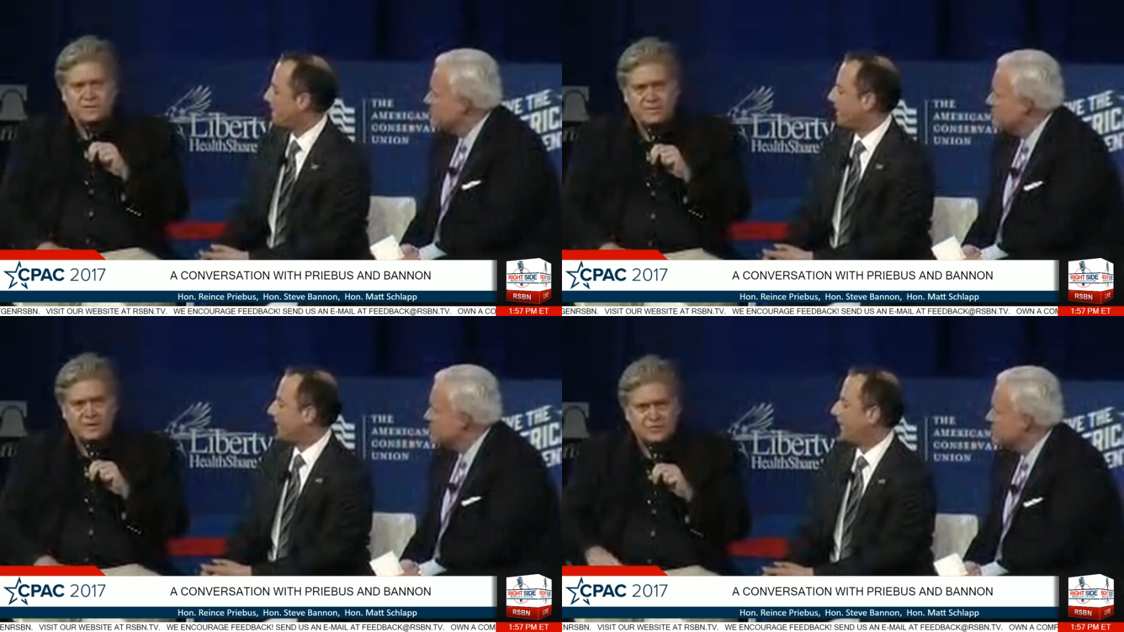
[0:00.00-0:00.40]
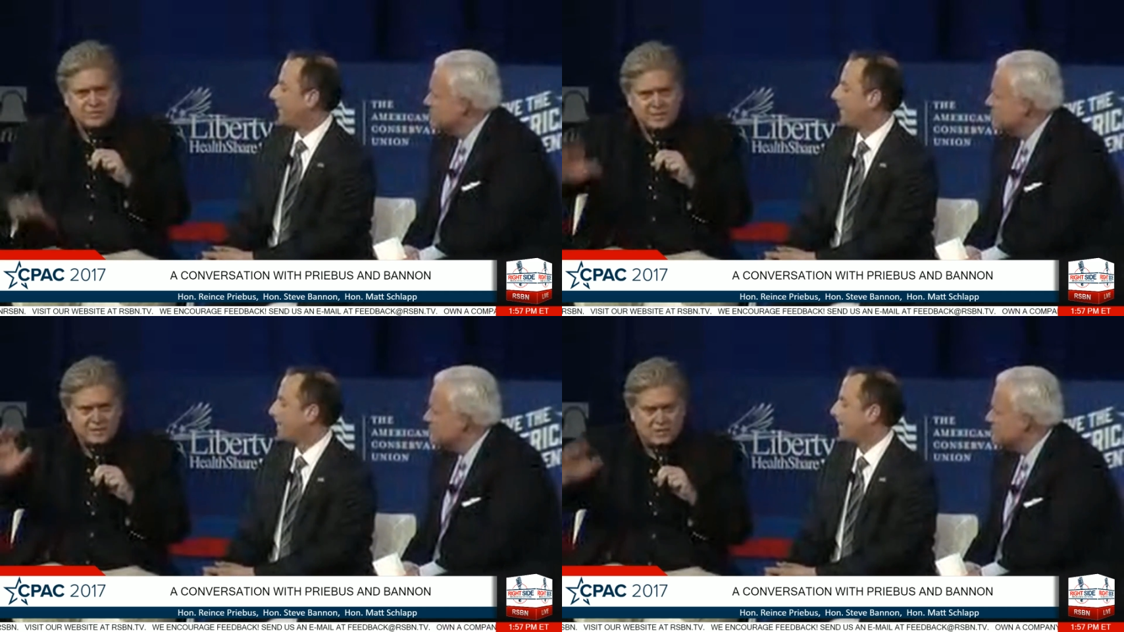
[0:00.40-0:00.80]
Speaker 1: the
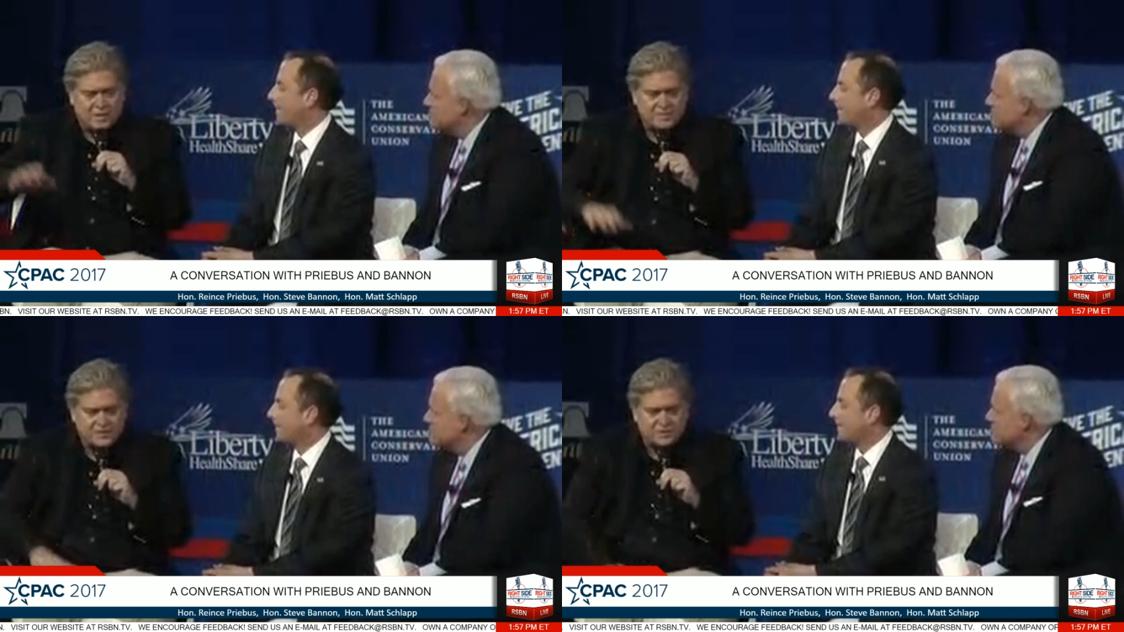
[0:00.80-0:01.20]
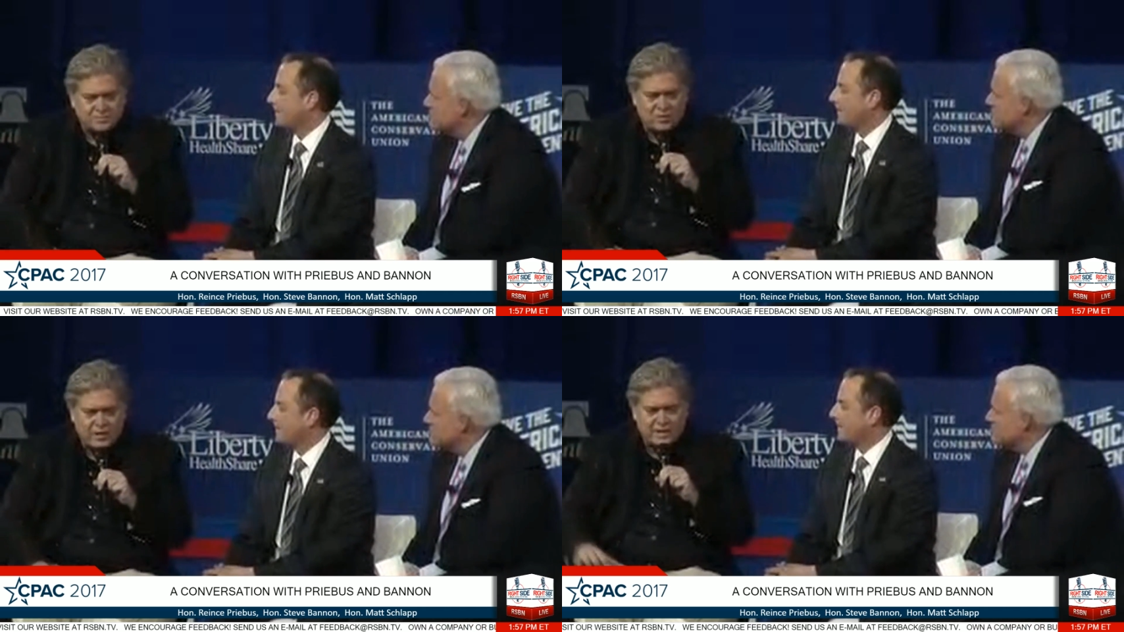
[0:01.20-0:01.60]
mainstream media or
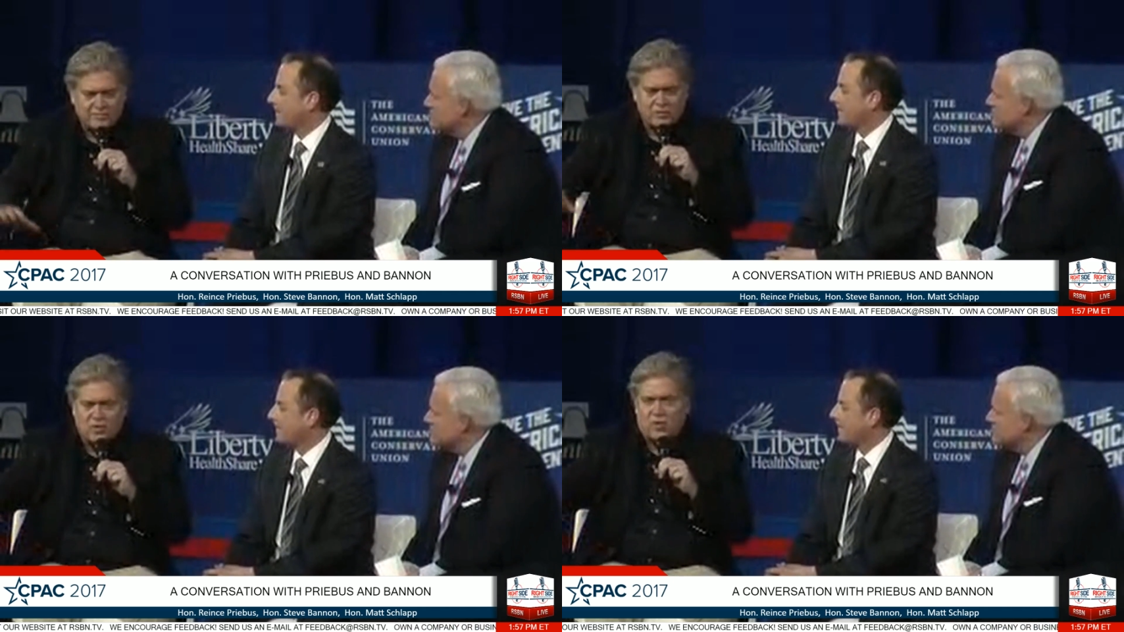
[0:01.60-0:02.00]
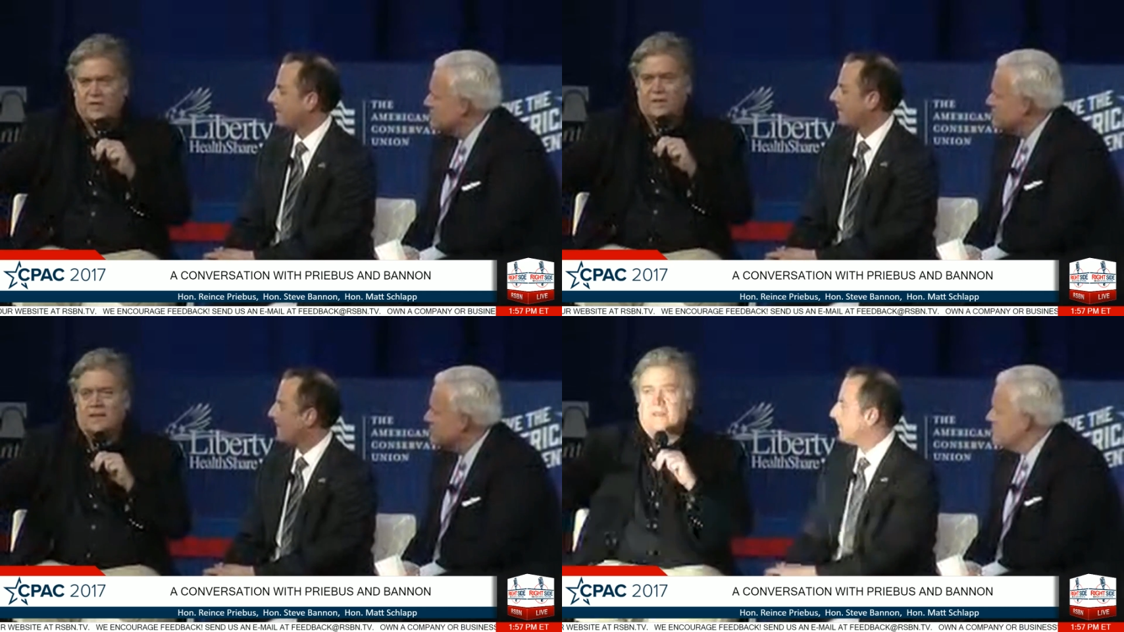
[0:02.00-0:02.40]
opposition party never caught,